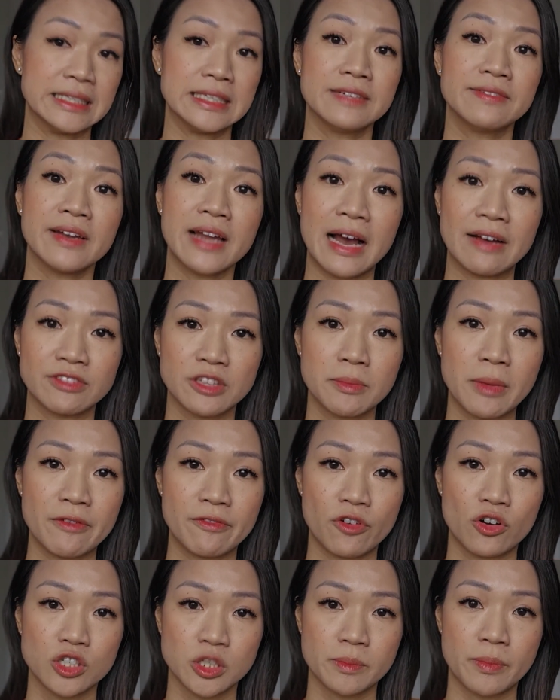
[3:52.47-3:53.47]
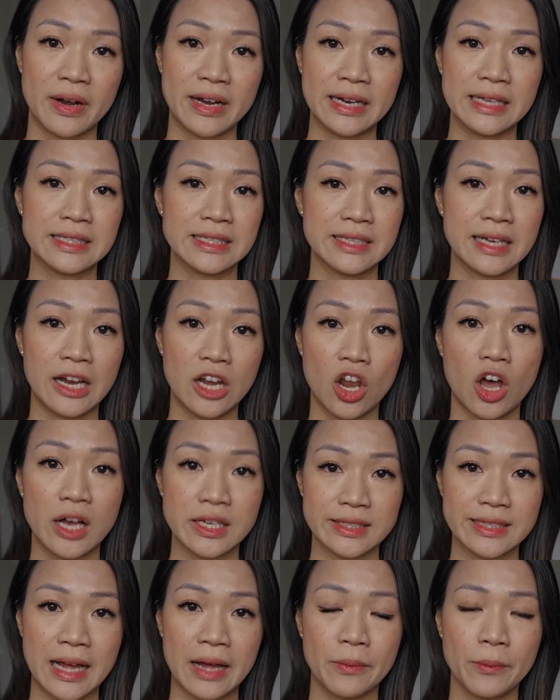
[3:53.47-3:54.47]
And even after my first pregnancy, I
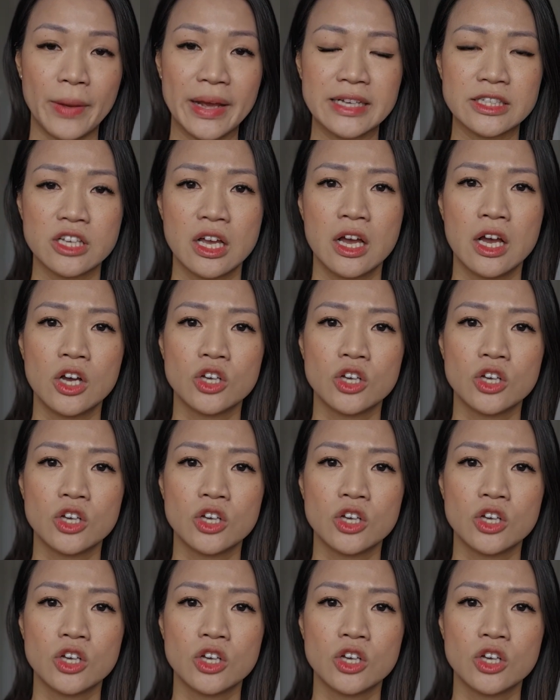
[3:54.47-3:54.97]
lost that weight.